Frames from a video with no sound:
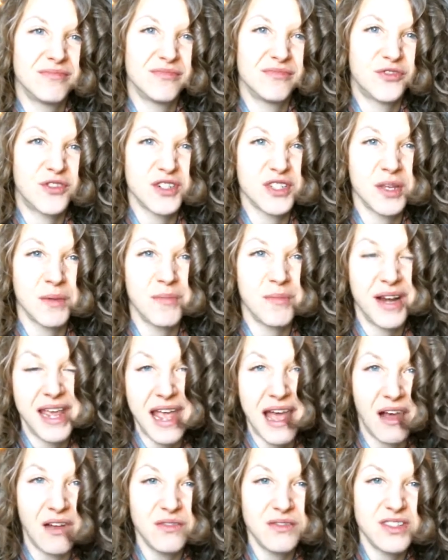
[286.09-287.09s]
for somebody
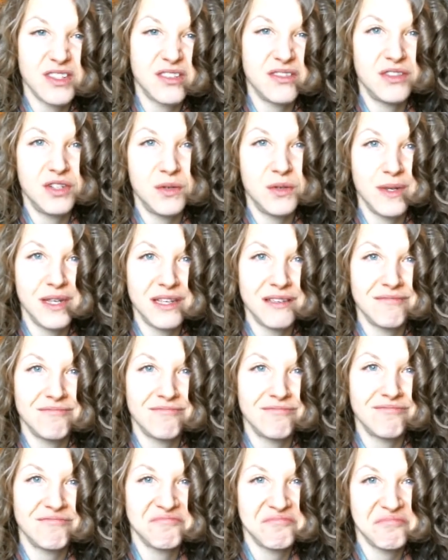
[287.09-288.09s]
else,
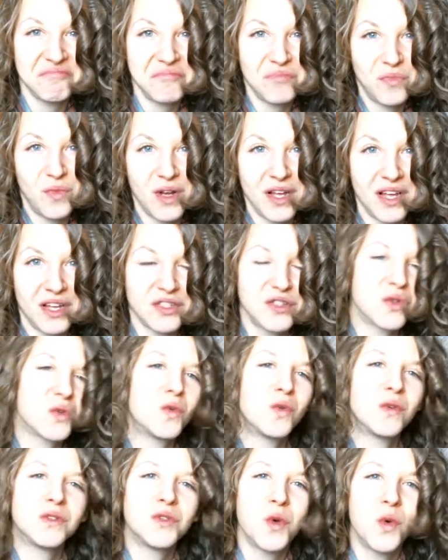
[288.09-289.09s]
doing what a
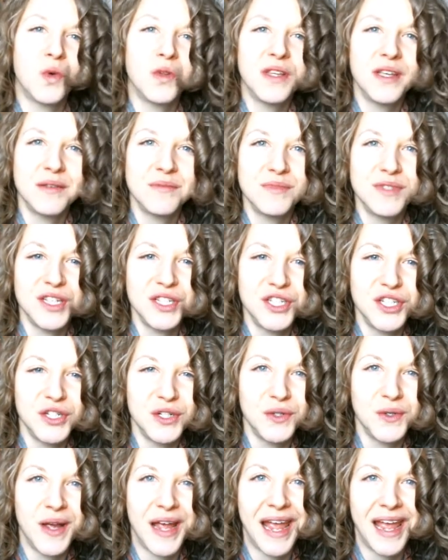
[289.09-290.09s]
school told him to
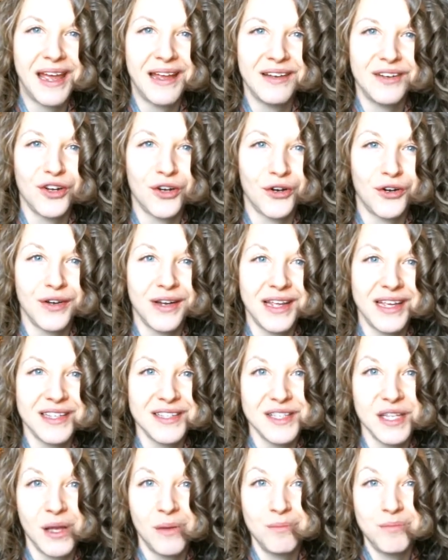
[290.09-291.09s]
do, and earning
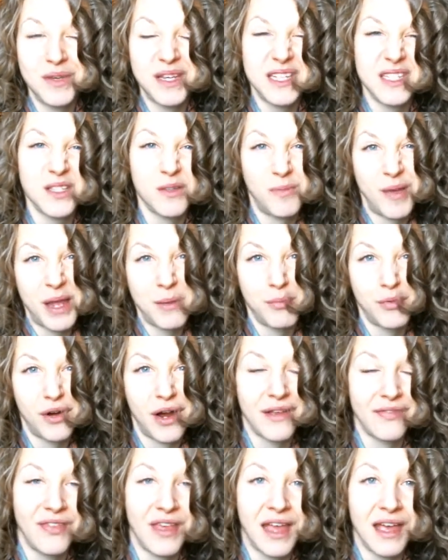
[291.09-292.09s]
some piece of paper
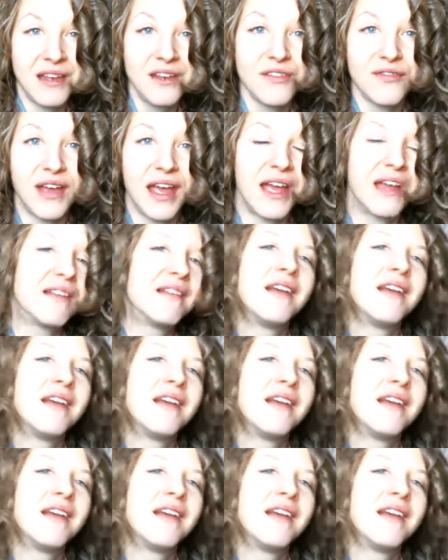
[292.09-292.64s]
at the end of it.